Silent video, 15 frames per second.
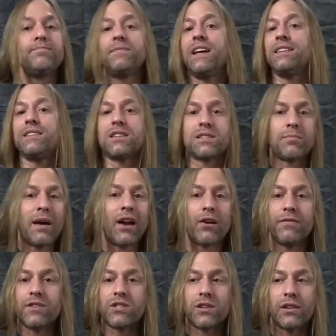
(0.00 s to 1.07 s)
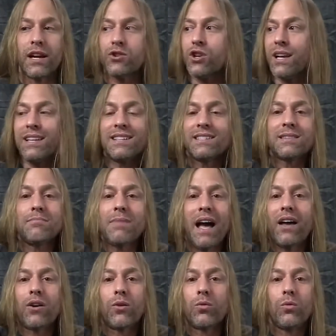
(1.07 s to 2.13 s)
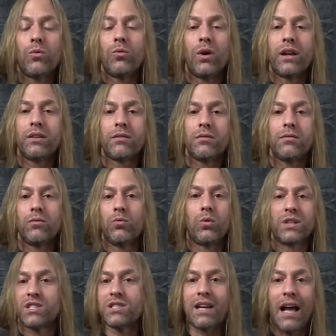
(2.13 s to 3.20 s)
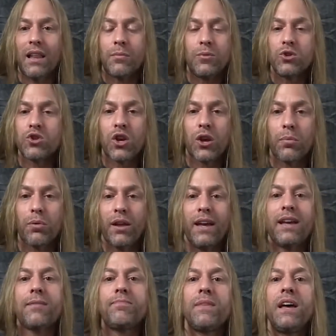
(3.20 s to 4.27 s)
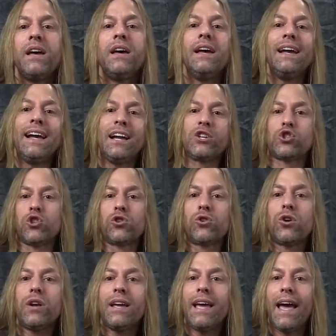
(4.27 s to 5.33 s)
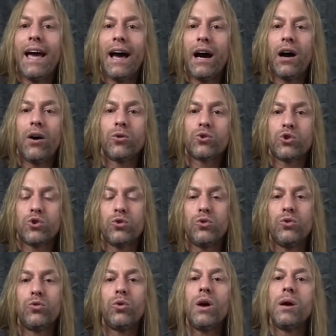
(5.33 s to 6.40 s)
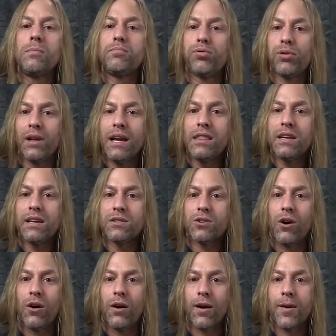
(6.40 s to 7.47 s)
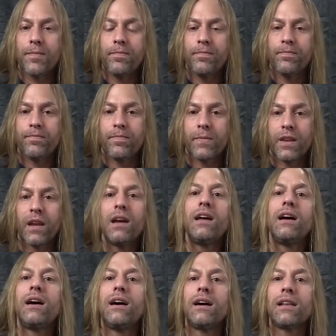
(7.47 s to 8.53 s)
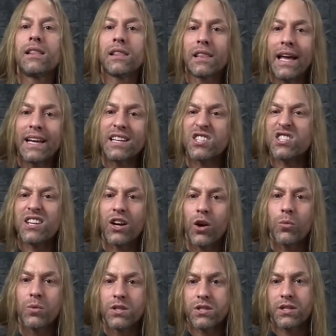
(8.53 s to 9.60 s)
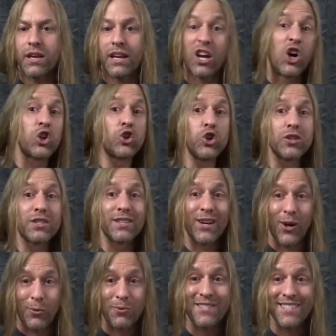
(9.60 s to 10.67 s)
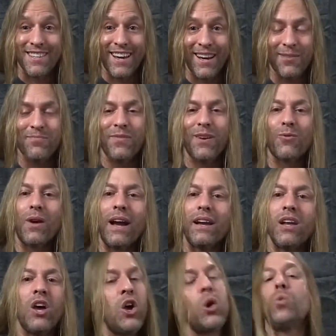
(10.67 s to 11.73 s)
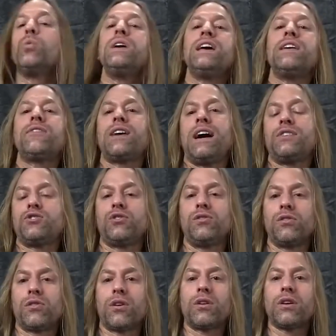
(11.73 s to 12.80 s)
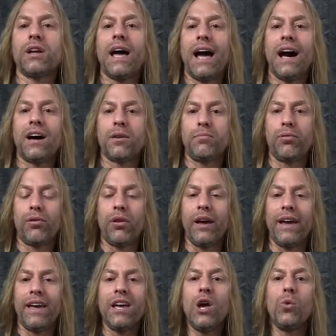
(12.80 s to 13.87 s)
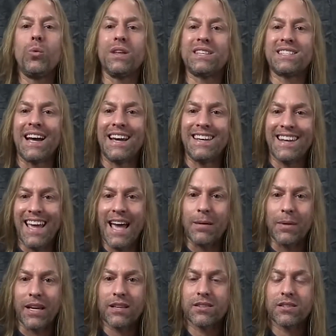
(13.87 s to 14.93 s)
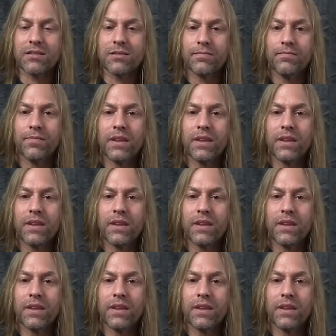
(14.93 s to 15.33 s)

it doesn't matter if it's electric, it doesn't matter what, what style of music you're playing. It's learning how to play the guitar like a singer would sing, a good singer would sing, right? We have got to learn how to play with dynamics.